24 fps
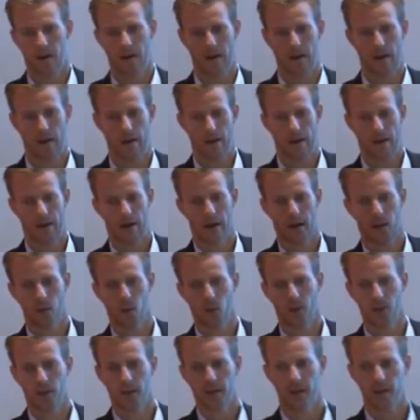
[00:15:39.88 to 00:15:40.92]
I
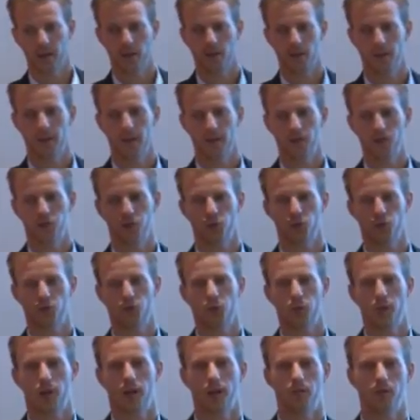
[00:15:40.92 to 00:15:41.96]
will then come
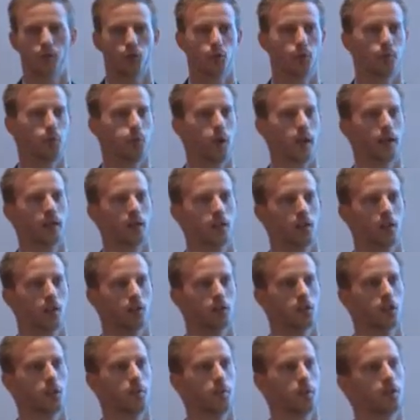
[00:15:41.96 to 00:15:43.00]
into 2 practical
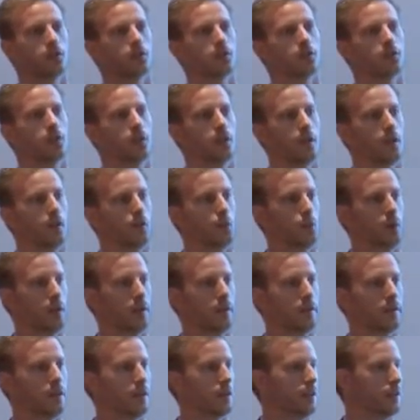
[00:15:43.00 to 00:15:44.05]
examples.
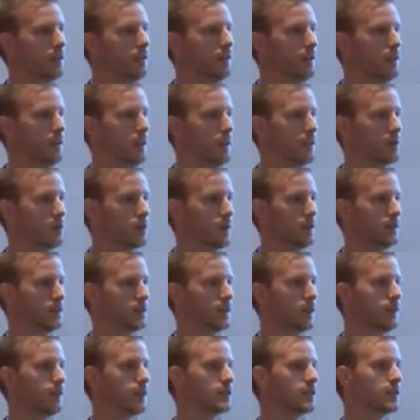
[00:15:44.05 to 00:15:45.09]
With an increased
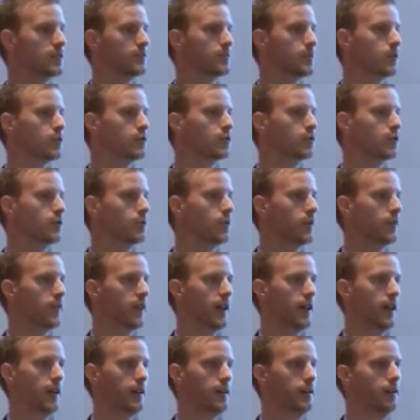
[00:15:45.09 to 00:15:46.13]
FX exposure, we've
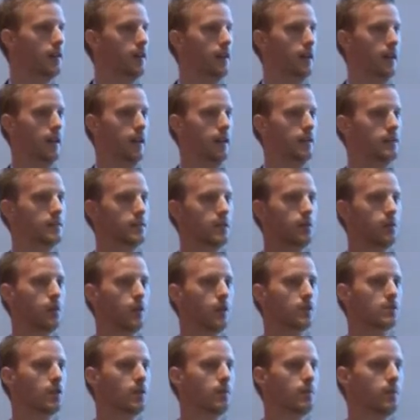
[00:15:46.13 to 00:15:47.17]
had several
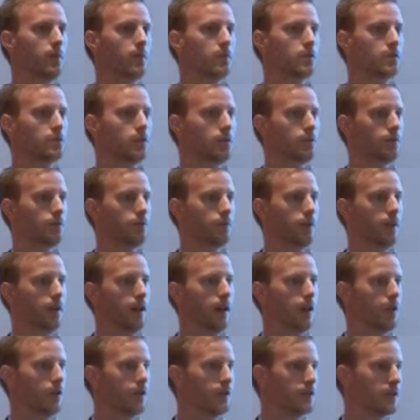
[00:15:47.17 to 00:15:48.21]
examples of
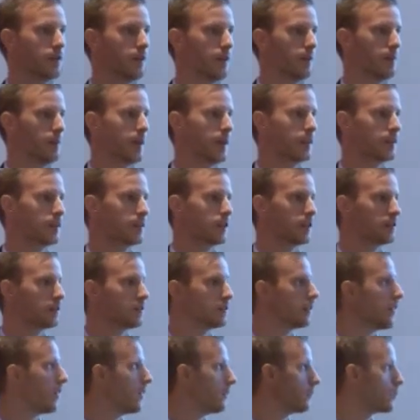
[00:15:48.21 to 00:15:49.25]
how these have impacted
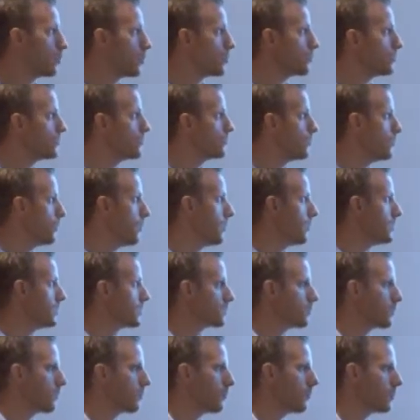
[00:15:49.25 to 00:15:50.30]
us. I brought 2 of these
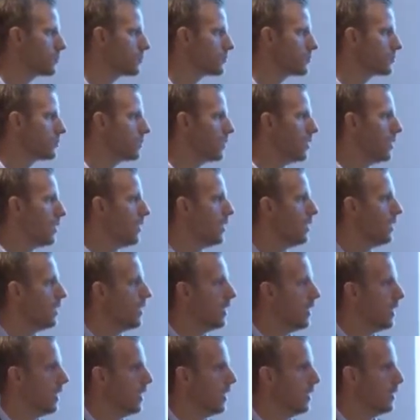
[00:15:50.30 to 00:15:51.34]
examples.
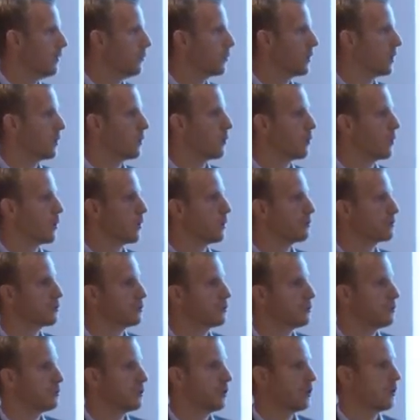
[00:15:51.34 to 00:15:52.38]
where I will also
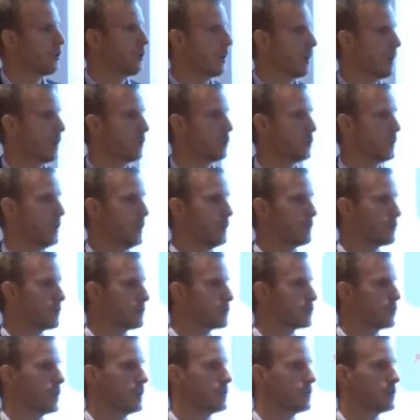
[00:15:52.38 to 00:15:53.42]
show how we from
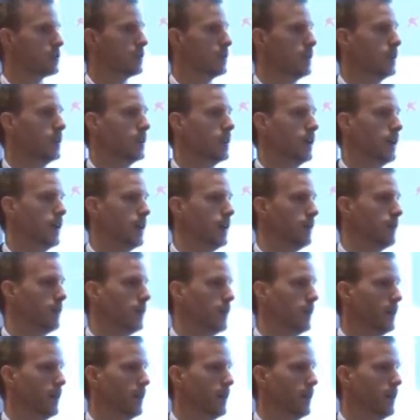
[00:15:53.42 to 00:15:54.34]
Treasury have